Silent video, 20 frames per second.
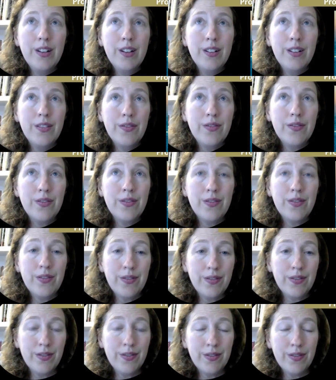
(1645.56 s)
of
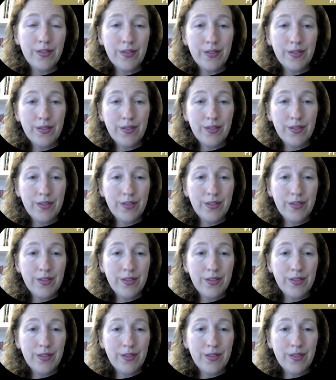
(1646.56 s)
whatever. I don't know,
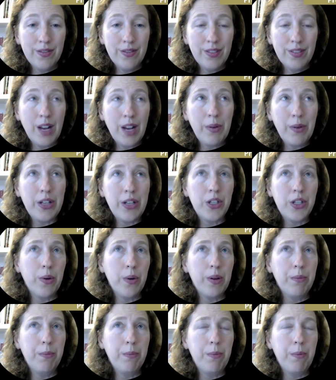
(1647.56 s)
you know. Wait, so
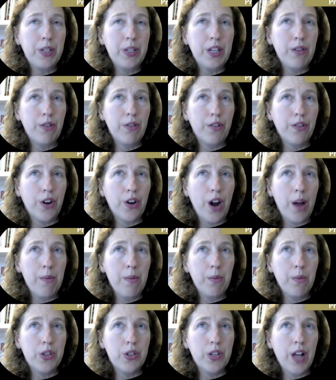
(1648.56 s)
it, was he refer? I
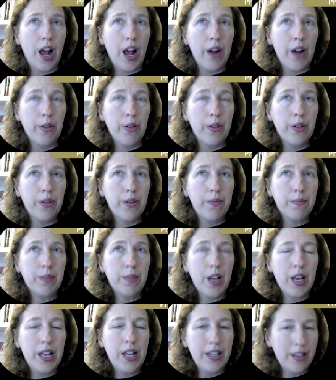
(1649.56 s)
was I don't.
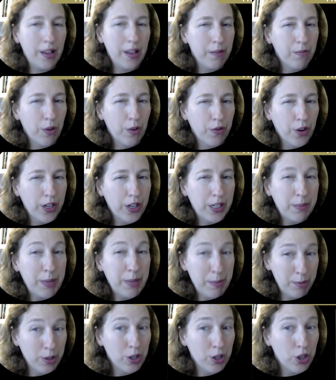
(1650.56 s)
It referring to
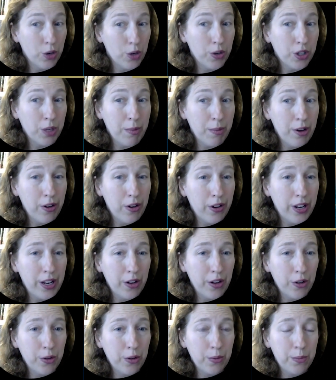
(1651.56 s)
people in the Jewish community
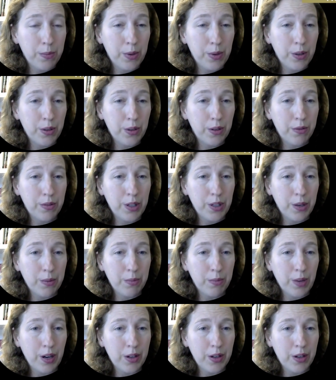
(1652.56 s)
who, you know.